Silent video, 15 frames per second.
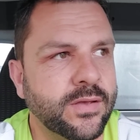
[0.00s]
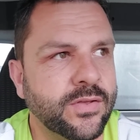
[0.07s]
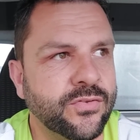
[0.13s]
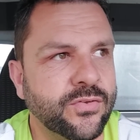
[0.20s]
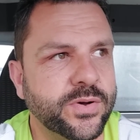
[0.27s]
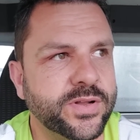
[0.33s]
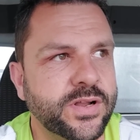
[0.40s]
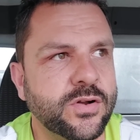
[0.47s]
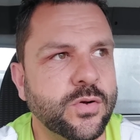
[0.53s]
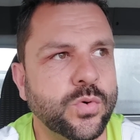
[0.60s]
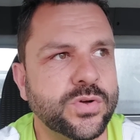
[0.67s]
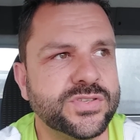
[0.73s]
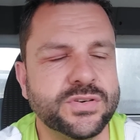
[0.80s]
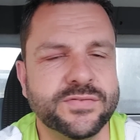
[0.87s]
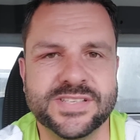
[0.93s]
So I don't know
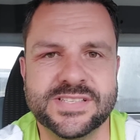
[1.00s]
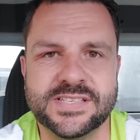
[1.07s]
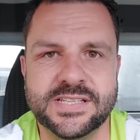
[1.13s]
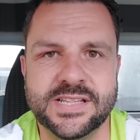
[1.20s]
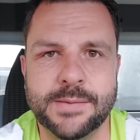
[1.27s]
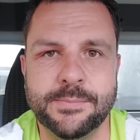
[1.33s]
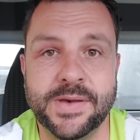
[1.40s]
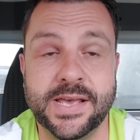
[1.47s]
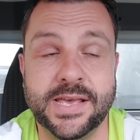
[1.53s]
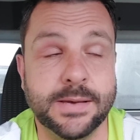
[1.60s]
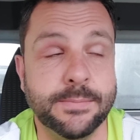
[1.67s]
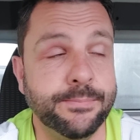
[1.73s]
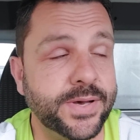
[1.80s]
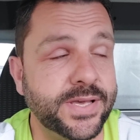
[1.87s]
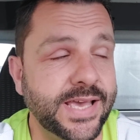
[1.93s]
what sort of a scene they're
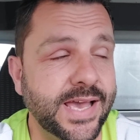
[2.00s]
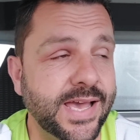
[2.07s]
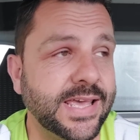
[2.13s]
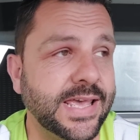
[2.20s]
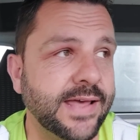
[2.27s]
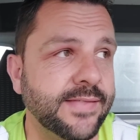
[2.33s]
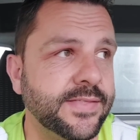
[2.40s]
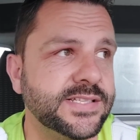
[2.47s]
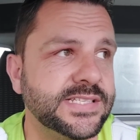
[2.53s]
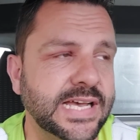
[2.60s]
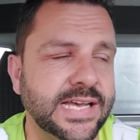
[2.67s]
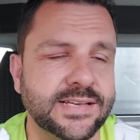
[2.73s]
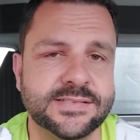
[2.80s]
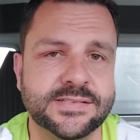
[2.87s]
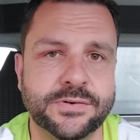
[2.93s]
making, but yet again, the
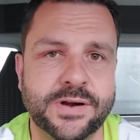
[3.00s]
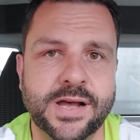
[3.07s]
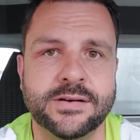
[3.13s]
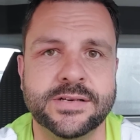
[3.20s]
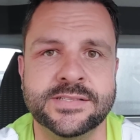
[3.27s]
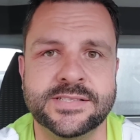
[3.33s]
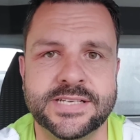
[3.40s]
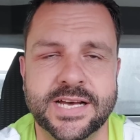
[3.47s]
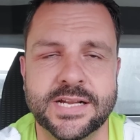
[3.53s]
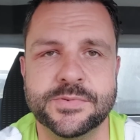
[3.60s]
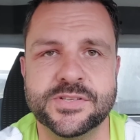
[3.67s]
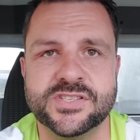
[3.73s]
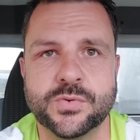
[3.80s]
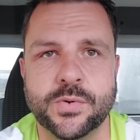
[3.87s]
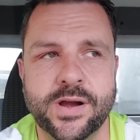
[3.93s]
tanks are out in
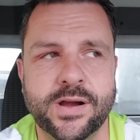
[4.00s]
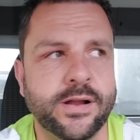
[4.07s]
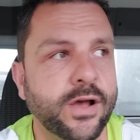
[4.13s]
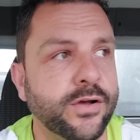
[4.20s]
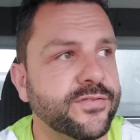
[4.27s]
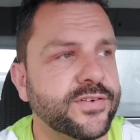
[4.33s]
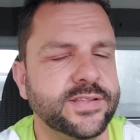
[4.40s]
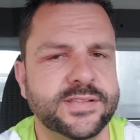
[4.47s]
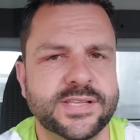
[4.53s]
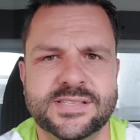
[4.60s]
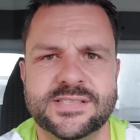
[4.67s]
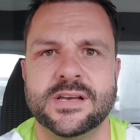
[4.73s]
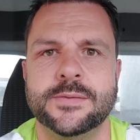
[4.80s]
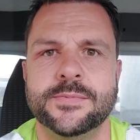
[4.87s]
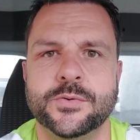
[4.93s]
Tiananmen Square, and hopefully
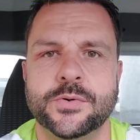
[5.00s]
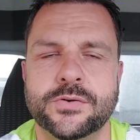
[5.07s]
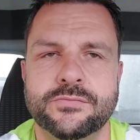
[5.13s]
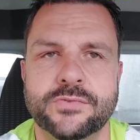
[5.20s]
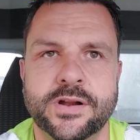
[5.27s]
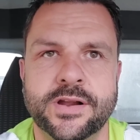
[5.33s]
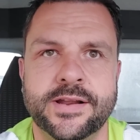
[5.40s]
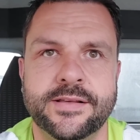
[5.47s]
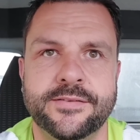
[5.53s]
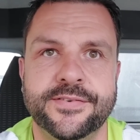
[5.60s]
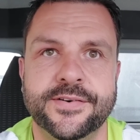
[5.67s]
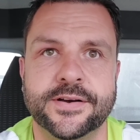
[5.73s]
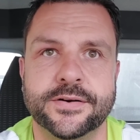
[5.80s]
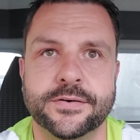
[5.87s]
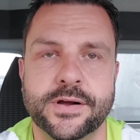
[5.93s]
this time they won't run any
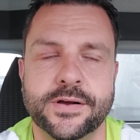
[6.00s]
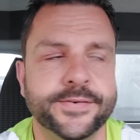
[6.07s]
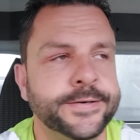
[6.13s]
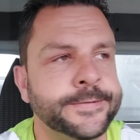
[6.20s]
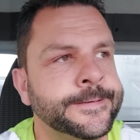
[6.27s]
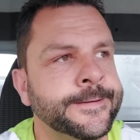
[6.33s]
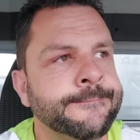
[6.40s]
fucker over.